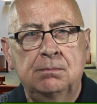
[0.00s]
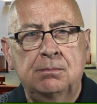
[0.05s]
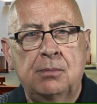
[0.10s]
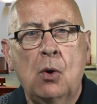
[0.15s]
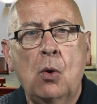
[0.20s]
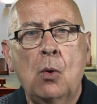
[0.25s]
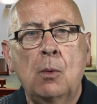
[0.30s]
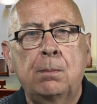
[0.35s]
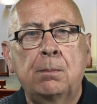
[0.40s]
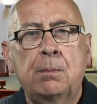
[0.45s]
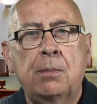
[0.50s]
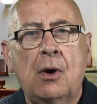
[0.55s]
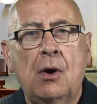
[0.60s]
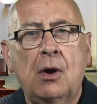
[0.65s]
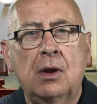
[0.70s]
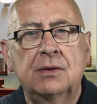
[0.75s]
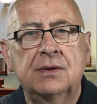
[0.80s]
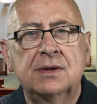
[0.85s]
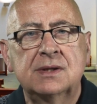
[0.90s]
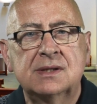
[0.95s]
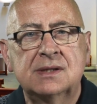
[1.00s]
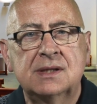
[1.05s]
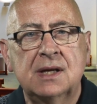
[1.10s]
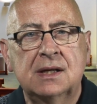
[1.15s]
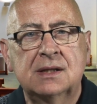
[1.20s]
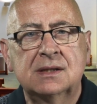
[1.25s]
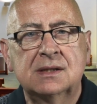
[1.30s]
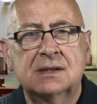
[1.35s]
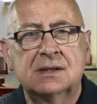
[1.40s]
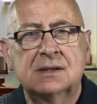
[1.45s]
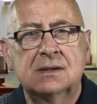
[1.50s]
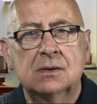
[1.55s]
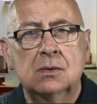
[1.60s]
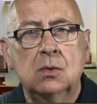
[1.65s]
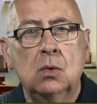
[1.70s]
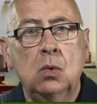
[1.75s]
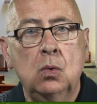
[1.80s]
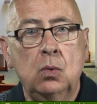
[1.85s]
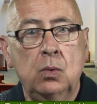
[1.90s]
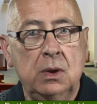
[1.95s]
Pope Paul VI,
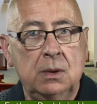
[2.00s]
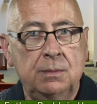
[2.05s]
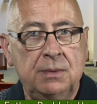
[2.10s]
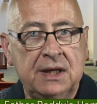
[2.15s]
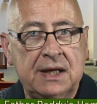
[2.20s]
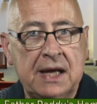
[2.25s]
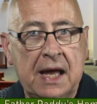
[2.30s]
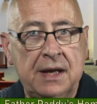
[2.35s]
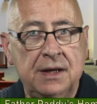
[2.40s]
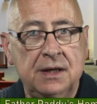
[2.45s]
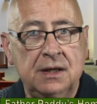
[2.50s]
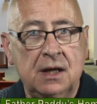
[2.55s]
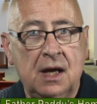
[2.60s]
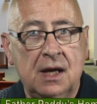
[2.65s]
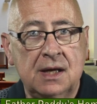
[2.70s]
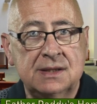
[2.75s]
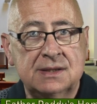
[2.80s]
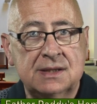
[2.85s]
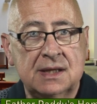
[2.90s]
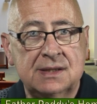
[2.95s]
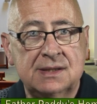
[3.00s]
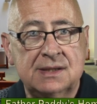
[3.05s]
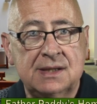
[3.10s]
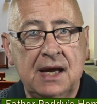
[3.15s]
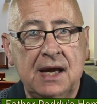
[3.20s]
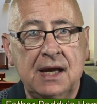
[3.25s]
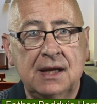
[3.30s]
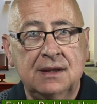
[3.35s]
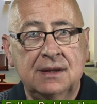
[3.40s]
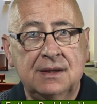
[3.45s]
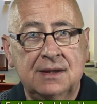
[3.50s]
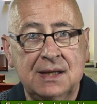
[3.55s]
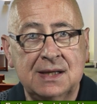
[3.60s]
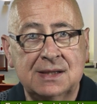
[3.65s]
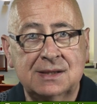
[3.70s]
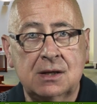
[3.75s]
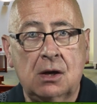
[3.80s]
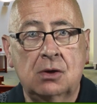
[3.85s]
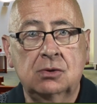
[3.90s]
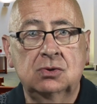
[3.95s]
who will be canonized as saint
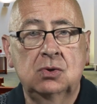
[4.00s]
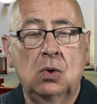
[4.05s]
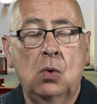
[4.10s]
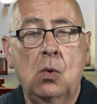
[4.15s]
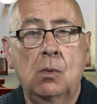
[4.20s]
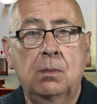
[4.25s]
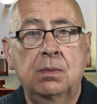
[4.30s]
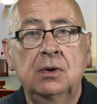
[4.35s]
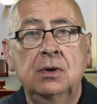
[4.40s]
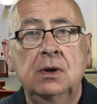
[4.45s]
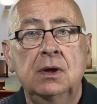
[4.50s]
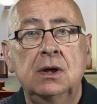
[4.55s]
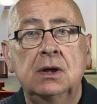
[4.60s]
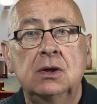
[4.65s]
this October,